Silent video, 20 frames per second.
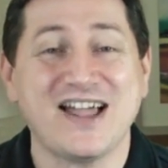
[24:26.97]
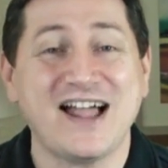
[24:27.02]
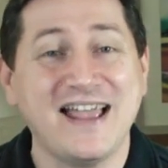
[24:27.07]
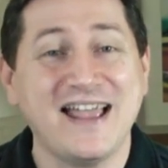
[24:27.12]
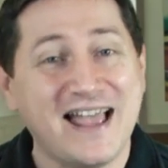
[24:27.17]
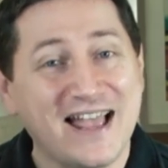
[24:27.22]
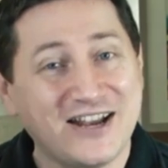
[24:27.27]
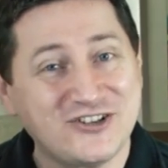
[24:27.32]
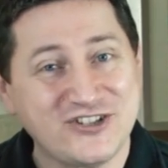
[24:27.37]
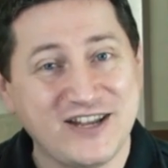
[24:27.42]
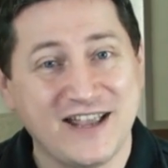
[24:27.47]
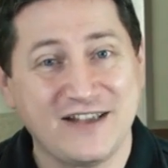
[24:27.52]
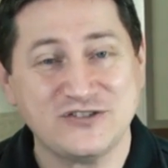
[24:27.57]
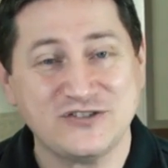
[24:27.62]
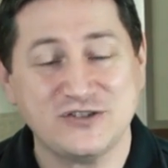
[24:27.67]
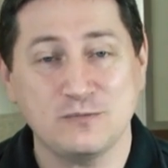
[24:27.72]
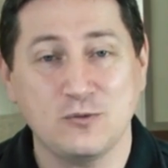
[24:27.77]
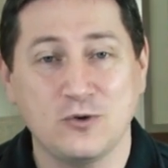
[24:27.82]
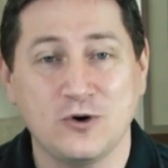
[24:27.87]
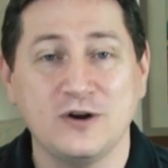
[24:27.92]
I actually have
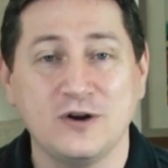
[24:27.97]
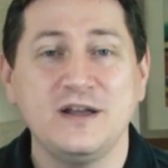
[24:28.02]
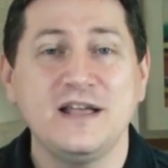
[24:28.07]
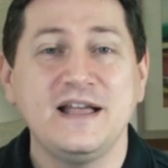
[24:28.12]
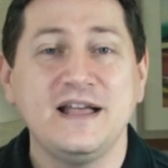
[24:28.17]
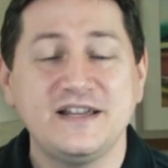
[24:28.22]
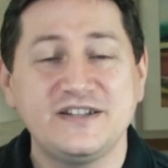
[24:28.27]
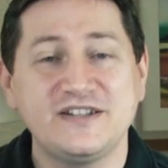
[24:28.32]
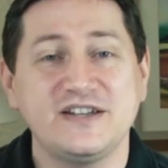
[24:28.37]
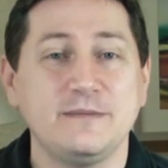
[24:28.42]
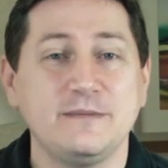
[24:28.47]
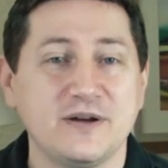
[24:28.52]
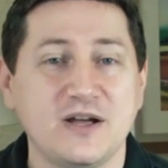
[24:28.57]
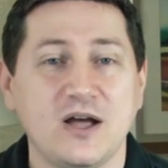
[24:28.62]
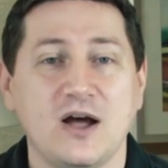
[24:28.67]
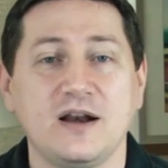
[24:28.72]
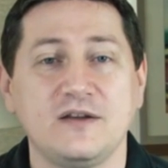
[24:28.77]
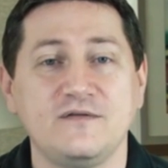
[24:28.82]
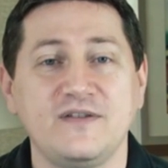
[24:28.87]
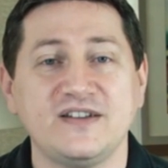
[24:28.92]
some more
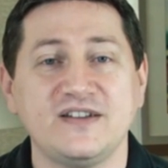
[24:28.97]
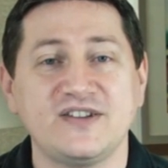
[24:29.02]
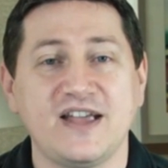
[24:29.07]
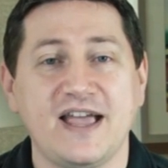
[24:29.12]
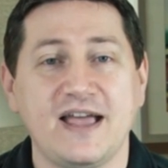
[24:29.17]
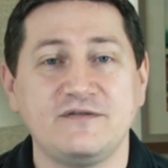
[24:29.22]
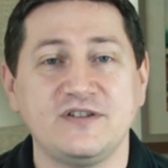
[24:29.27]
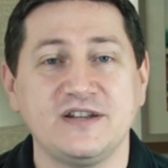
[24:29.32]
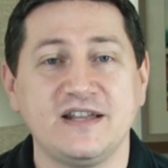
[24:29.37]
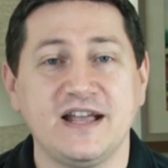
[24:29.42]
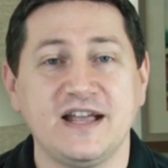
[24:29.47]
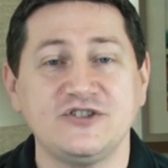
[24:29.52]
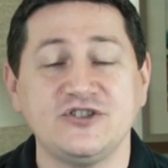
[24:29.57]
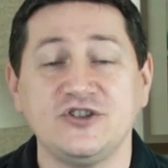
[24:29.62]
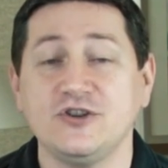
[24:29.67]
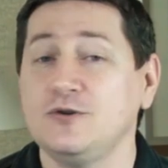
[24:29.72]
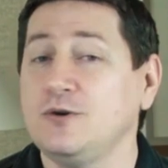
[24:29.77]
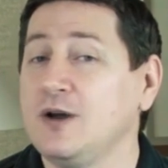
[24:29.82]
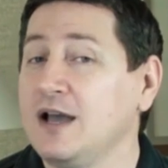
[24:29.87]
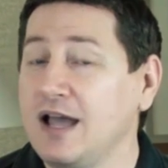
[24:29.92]
CinemaCon events I have to get
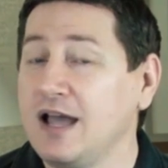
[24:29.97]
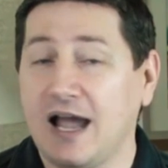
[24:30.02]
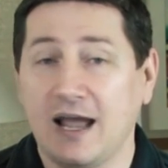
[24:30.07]
to.